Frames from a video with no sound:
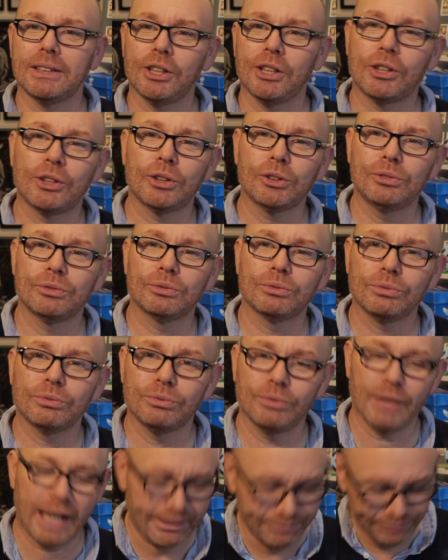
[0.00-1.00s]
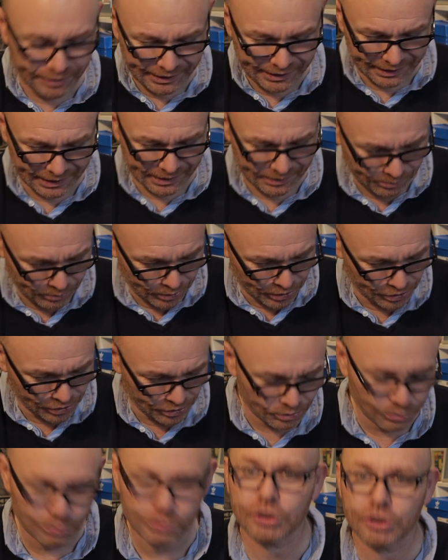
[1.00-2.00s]
You couldn't, everything was
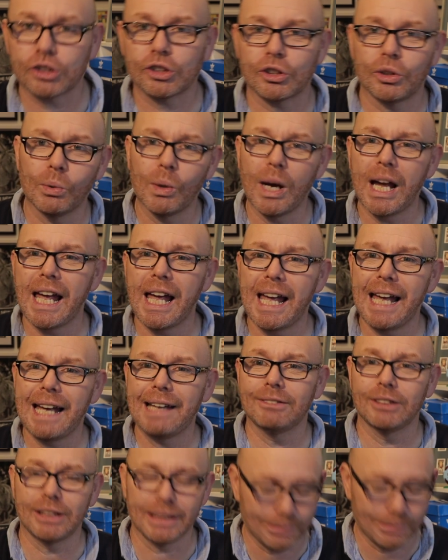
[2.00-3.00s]
square, and